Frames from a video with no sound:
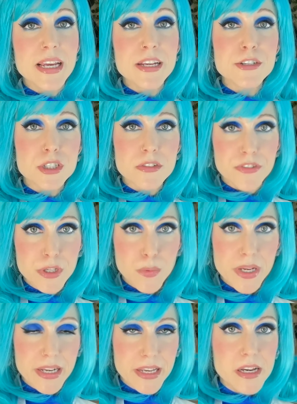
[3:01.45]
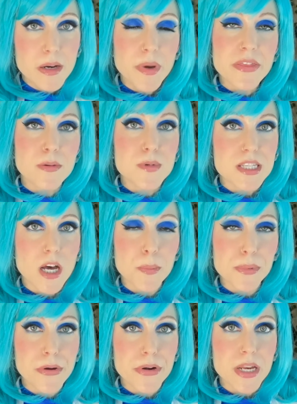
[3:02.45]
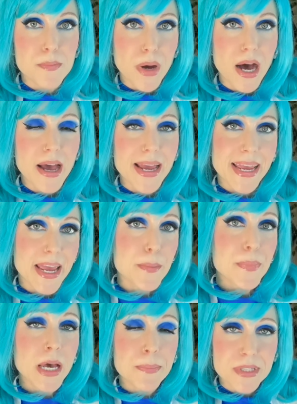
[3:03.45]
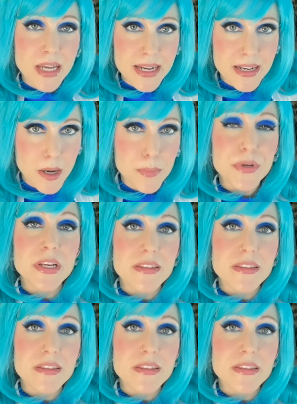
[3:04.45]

interviewing him that was uploaded by a peptide company